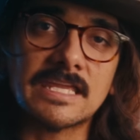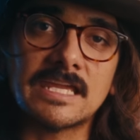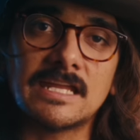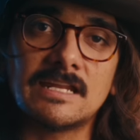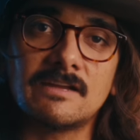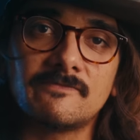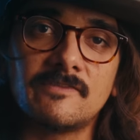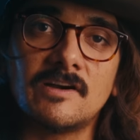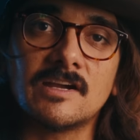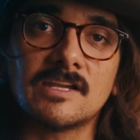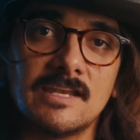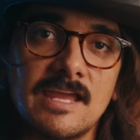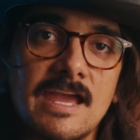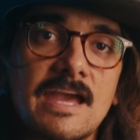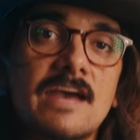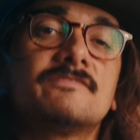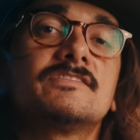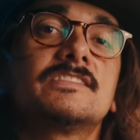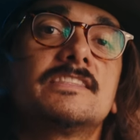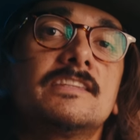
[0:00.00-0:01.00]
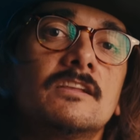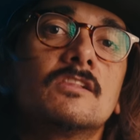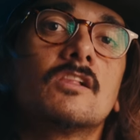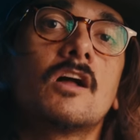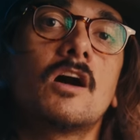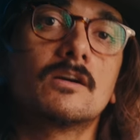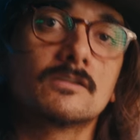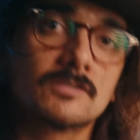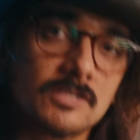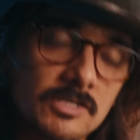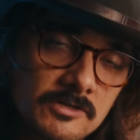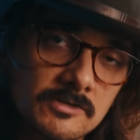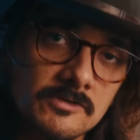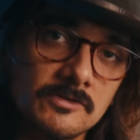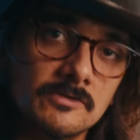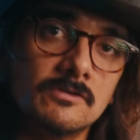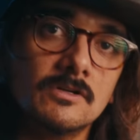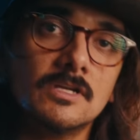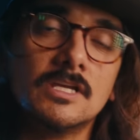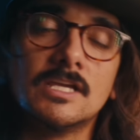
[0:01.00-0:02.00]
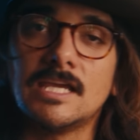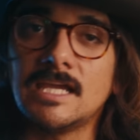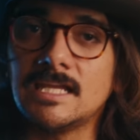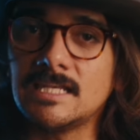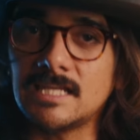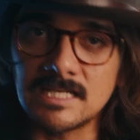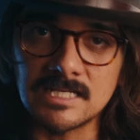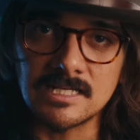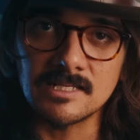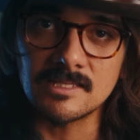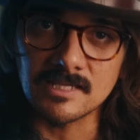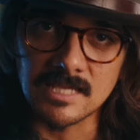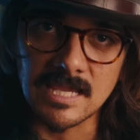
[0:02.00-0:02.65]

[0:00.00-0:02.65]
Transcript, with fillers: can't I fucking have C-Log 2 in any of the